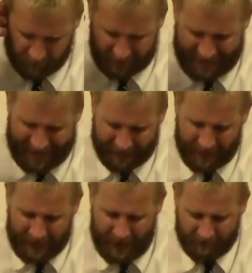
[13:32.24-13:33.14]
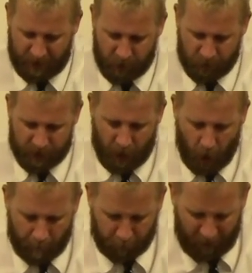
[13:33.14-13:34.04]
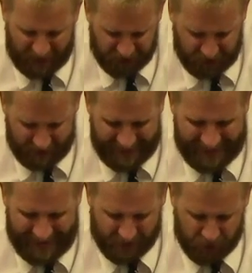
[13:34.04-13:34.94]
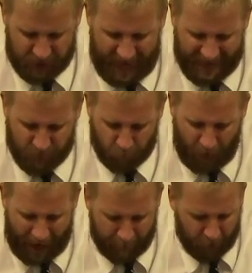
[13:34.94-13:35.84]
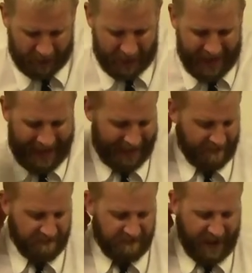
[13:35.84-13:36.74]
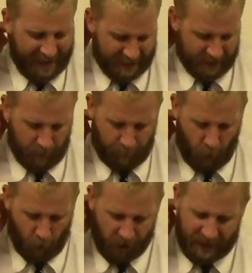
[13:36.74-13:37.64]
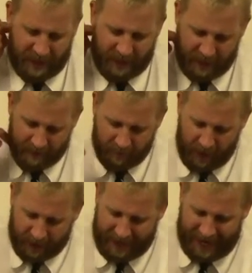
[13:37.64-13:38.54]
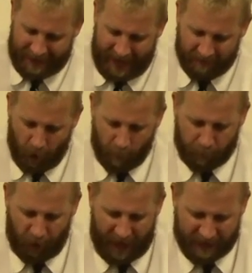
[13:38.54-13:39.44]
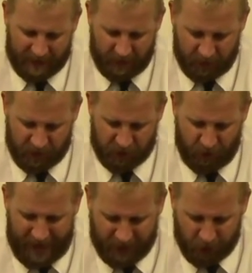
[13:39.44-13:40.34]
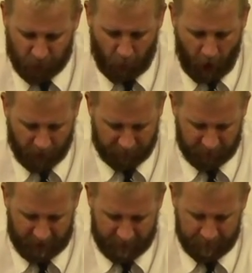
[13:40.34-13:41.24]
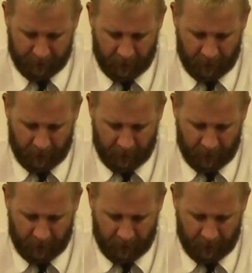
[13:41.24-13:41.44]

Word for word: of the land have used oppression and exercised robbery and have vexed the poor and needy. Yea, they have oppressed the stranger wrongfully.